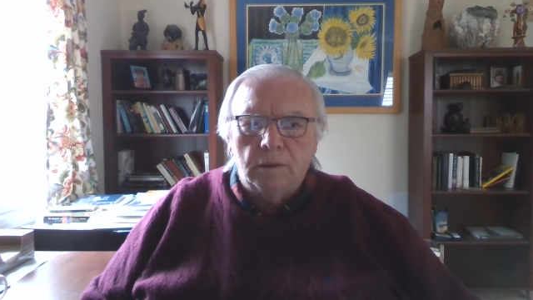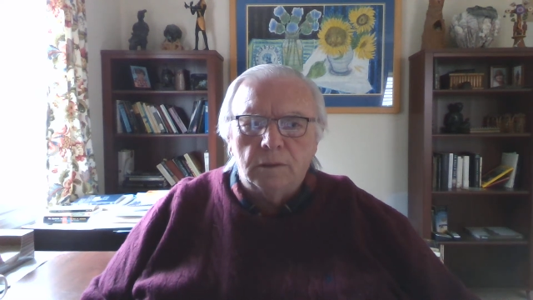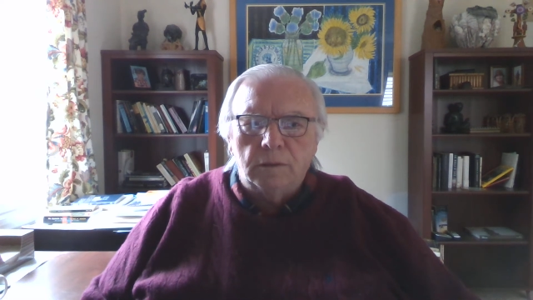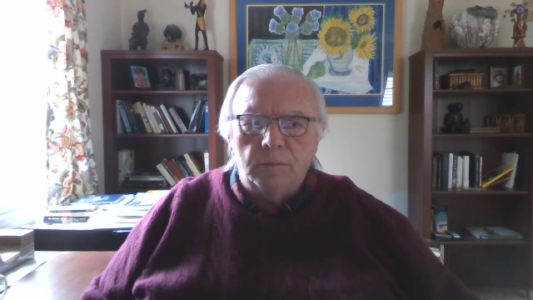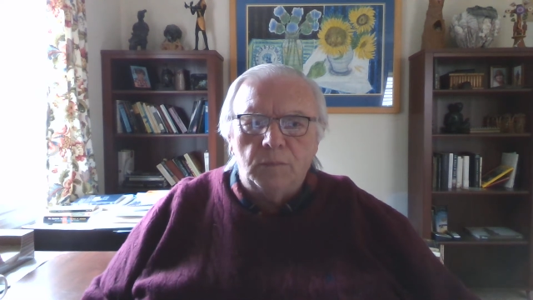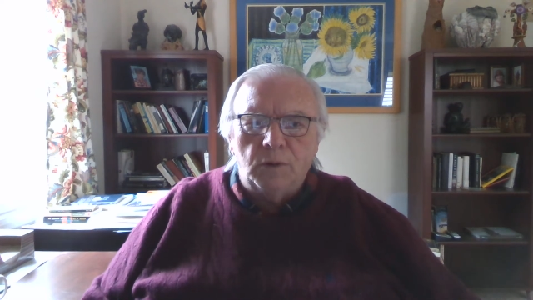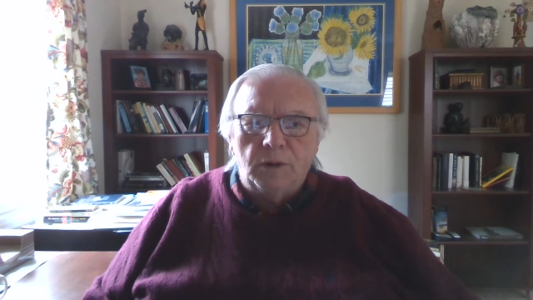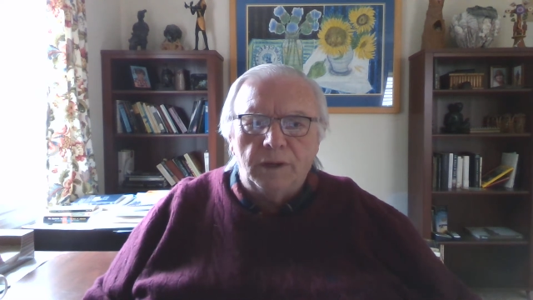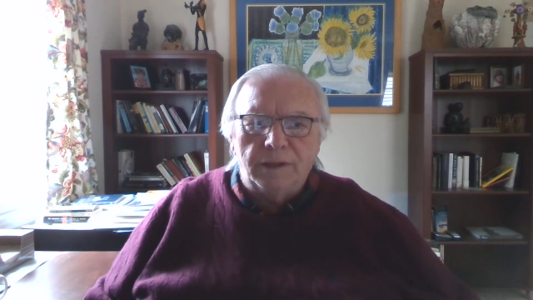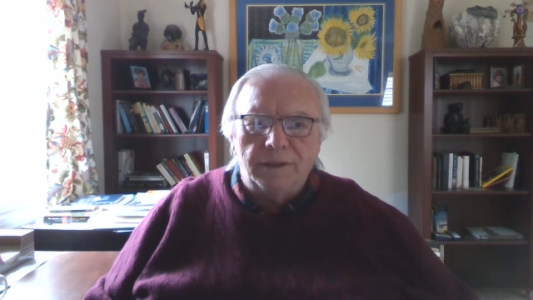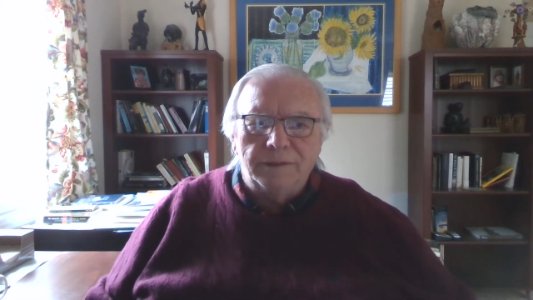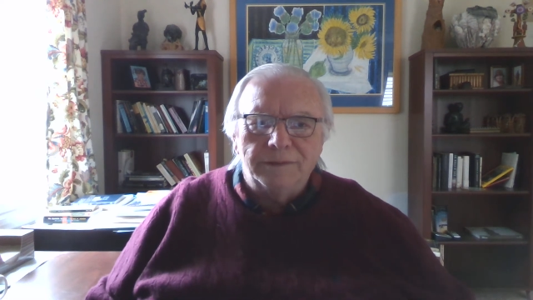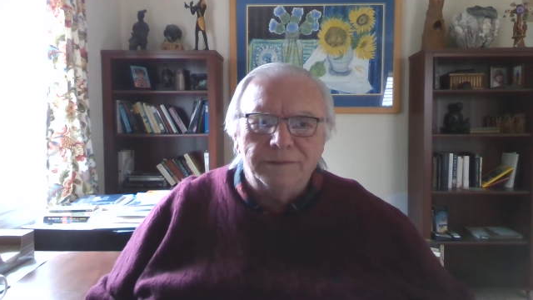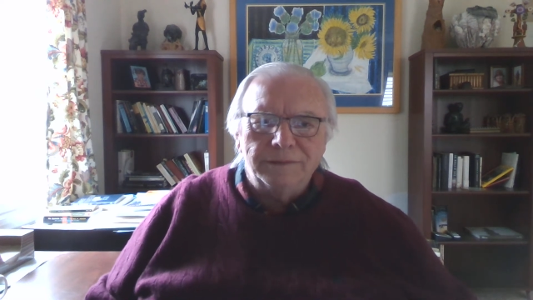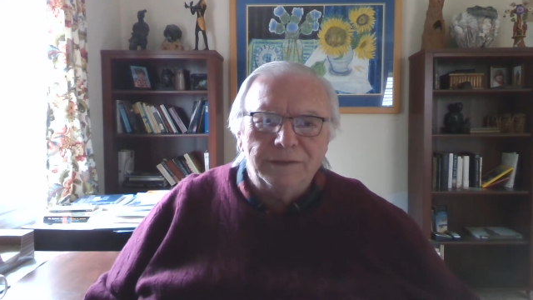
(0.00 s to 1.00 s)
Good
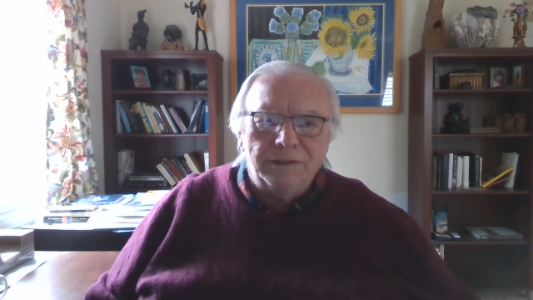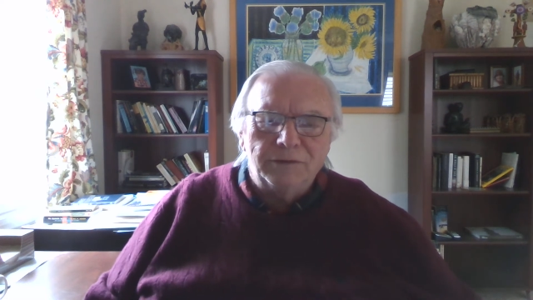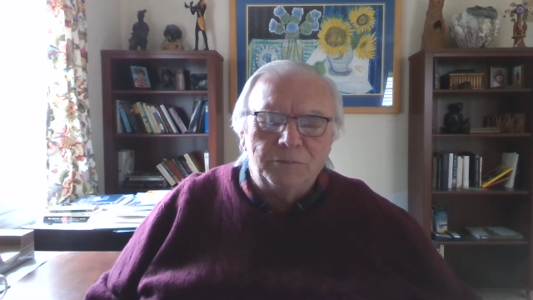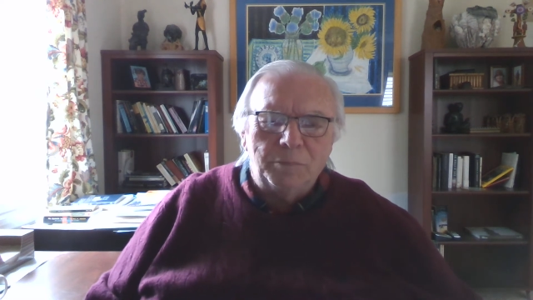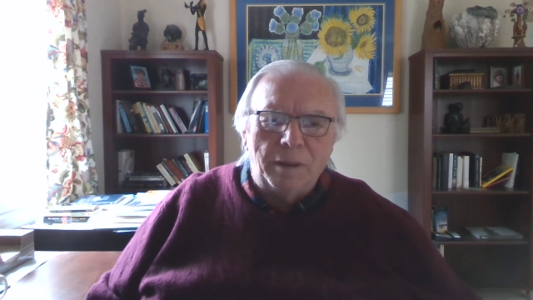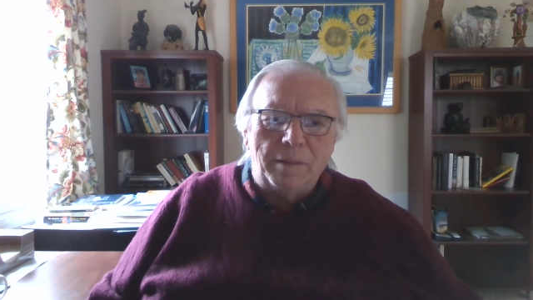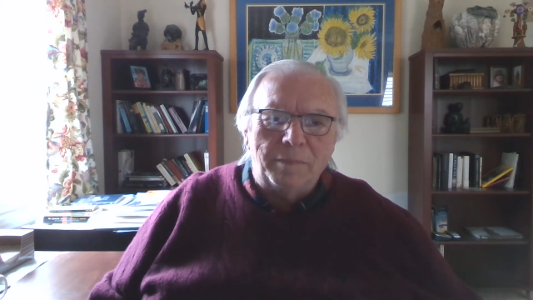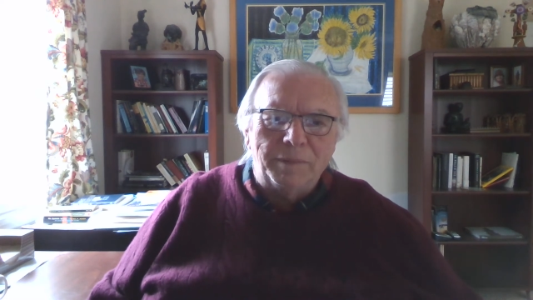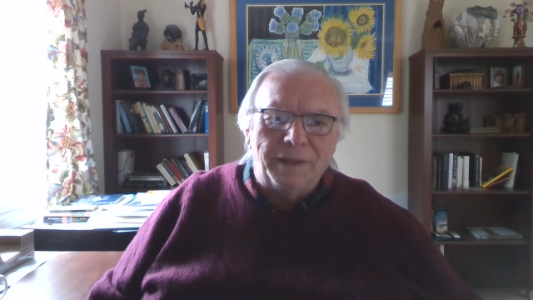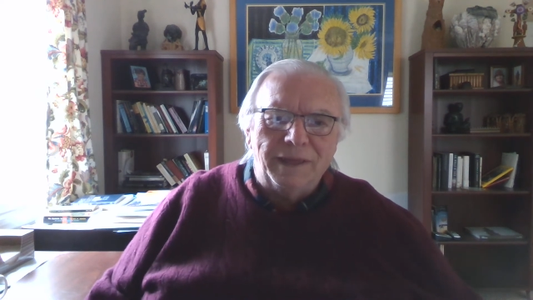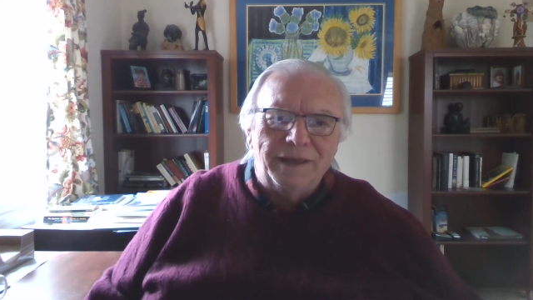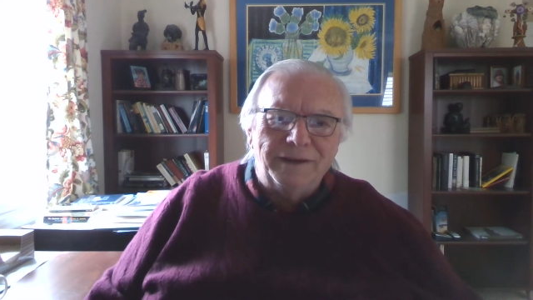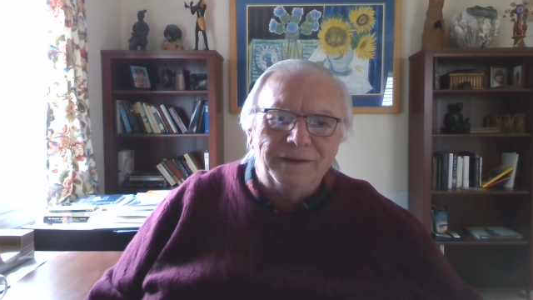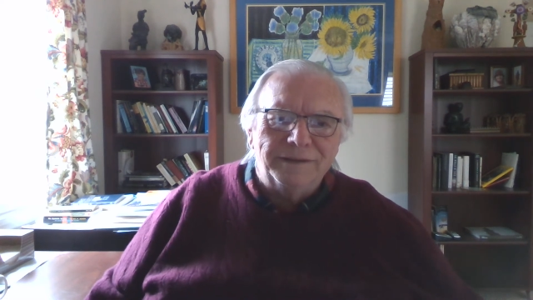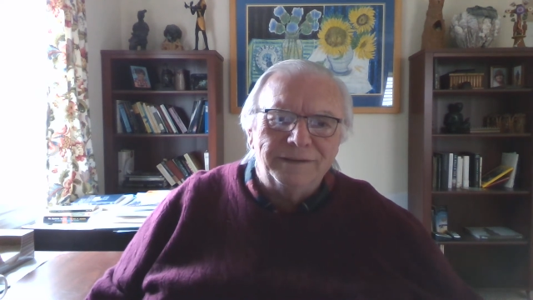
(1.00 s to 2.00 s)
morning. It's Pop
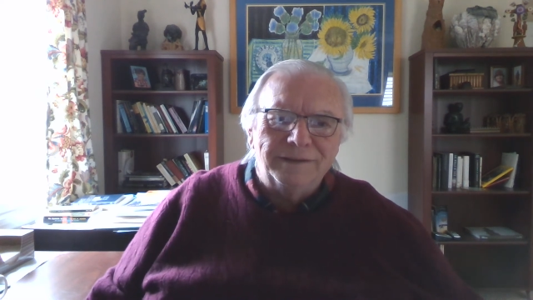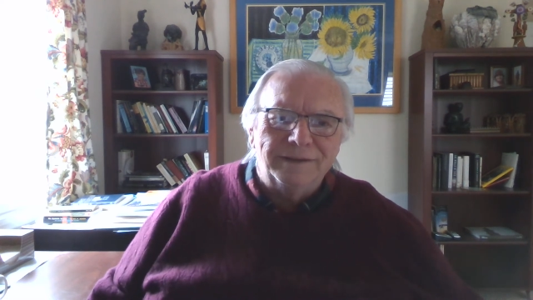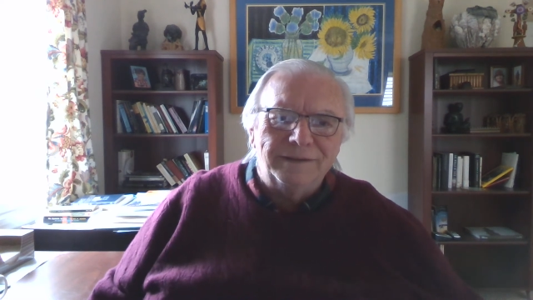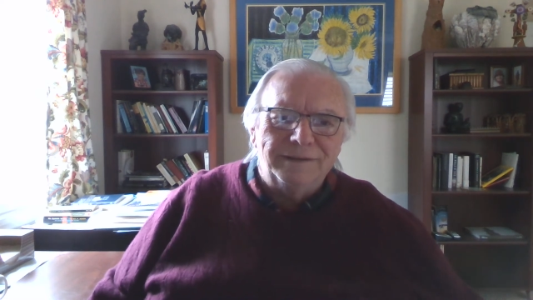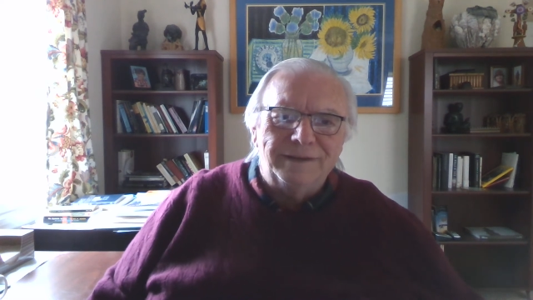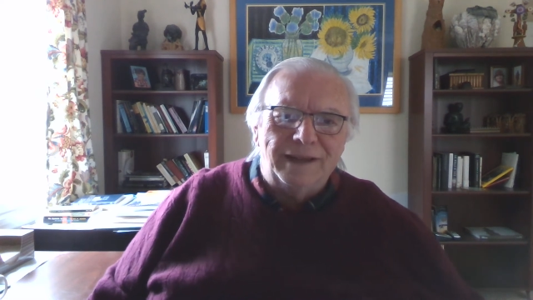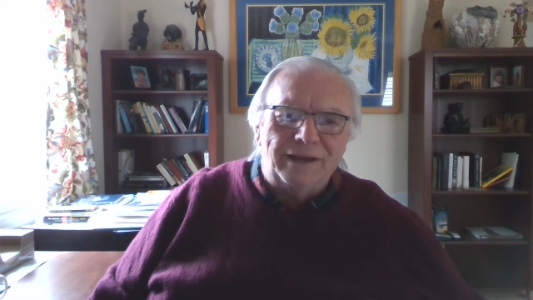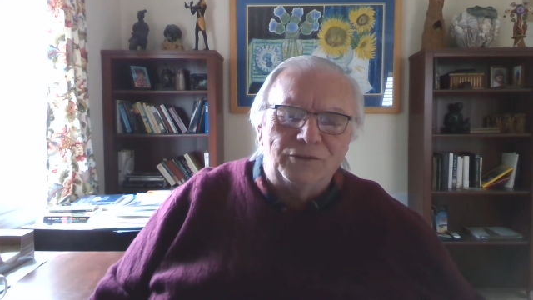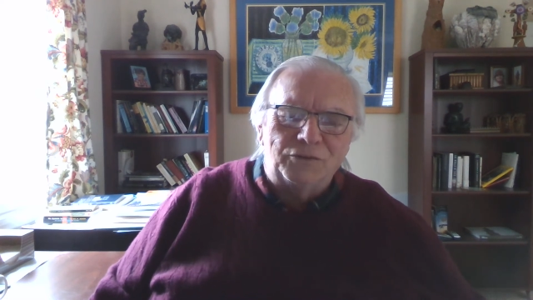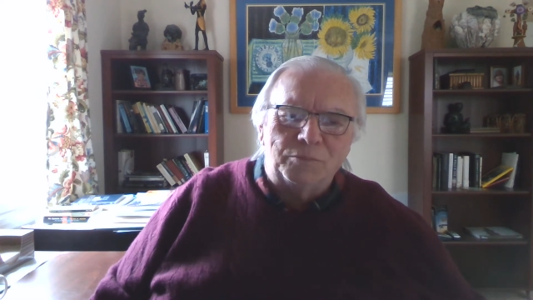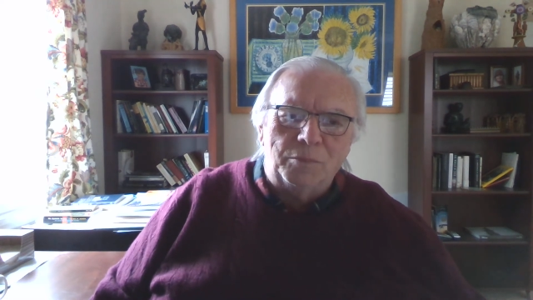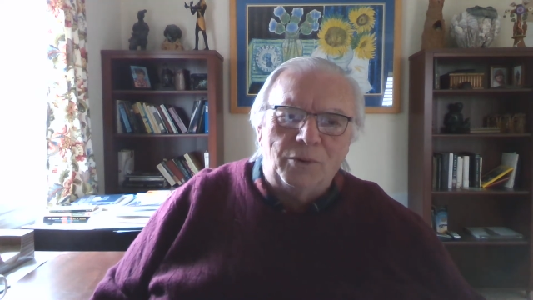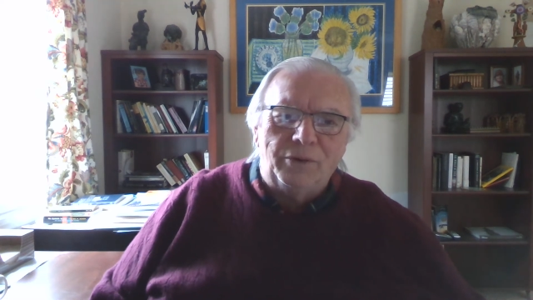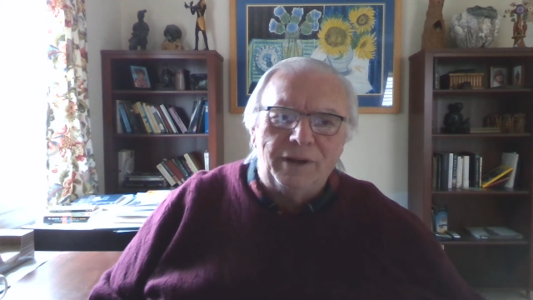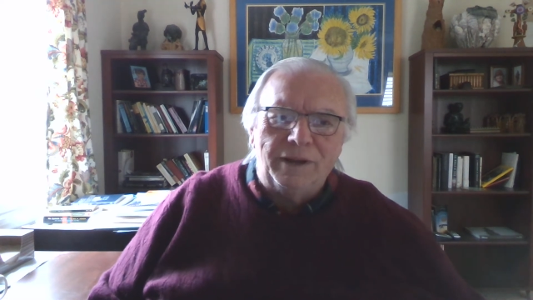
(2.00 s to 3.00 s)
again, Dennis
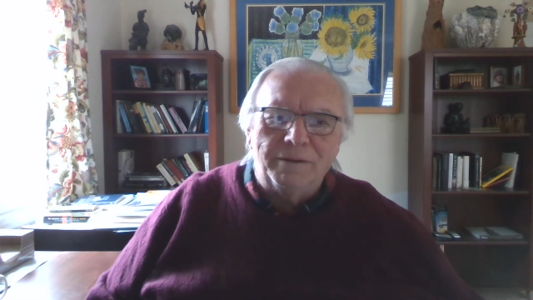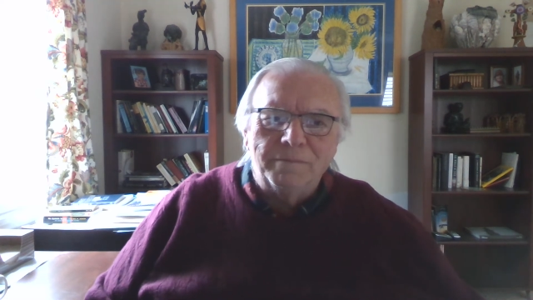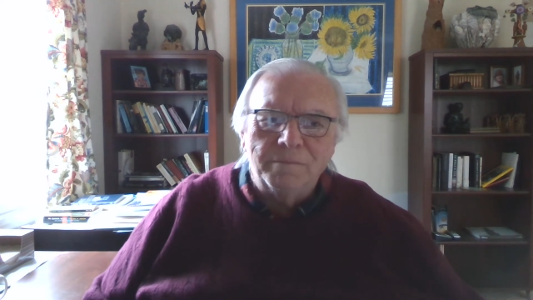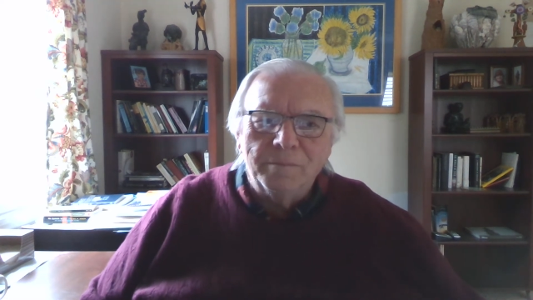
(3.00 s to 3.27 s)
Murray.